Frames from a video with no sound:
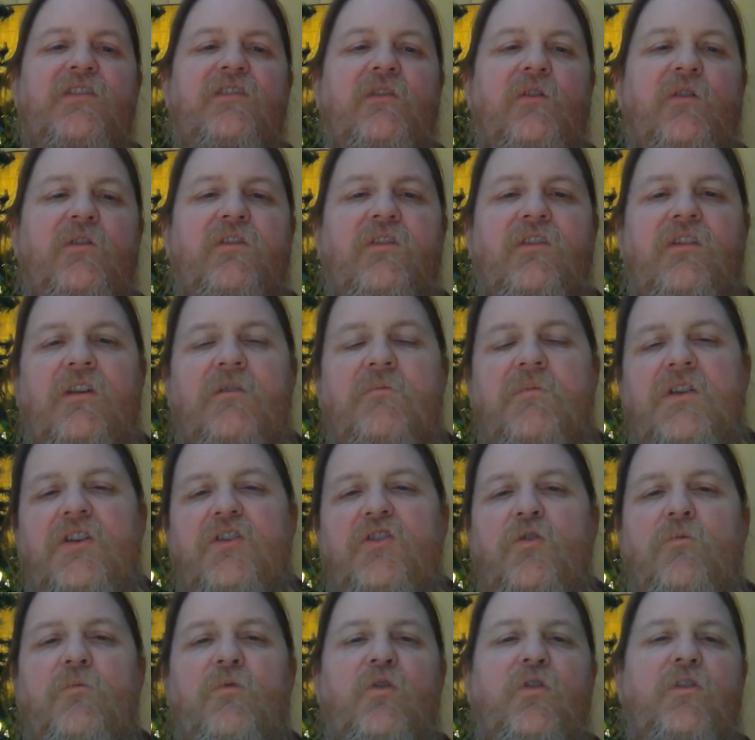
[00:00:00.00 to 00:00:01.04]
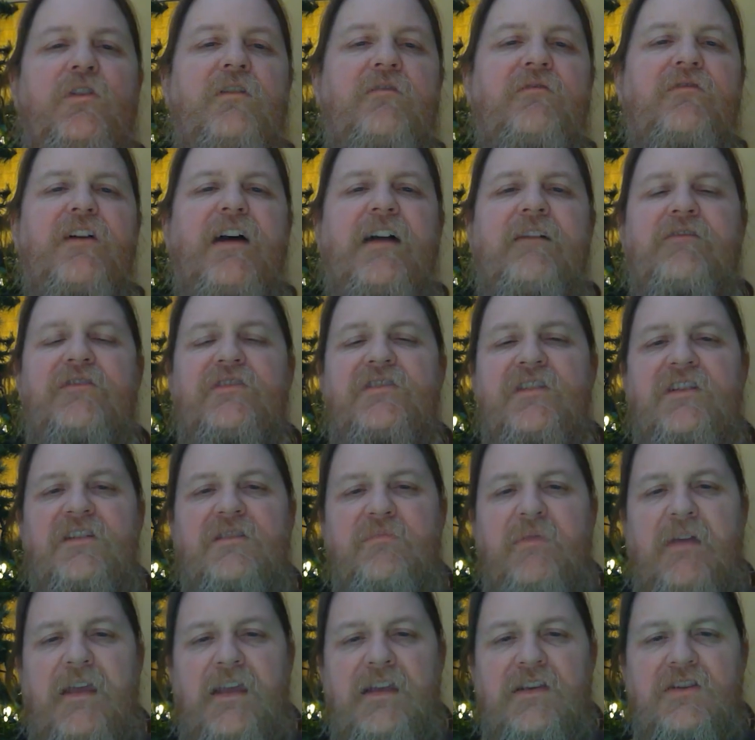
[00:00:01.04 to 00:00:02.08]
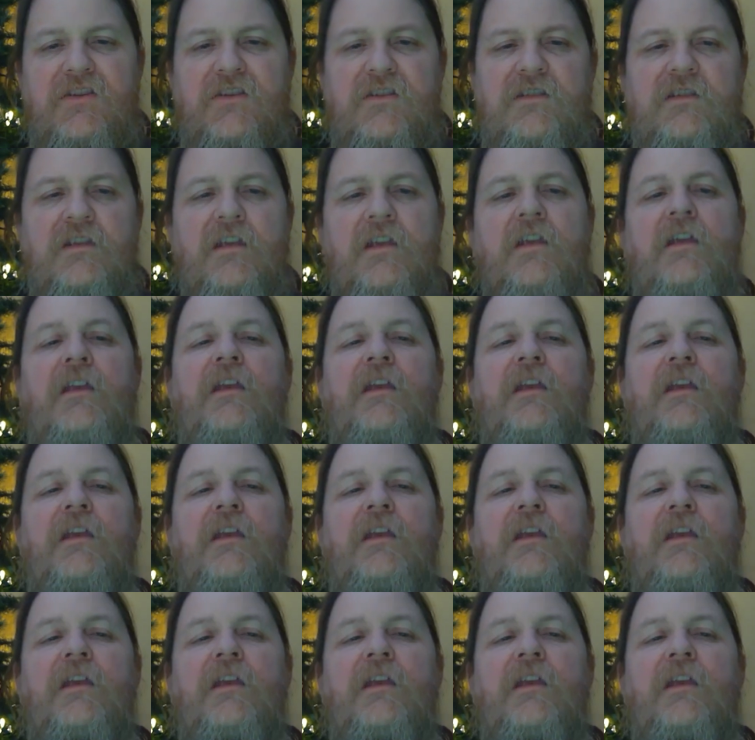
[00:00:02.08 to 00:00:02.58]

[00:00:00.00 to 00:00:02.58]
so it's going to be no more than 5 or 6 pages.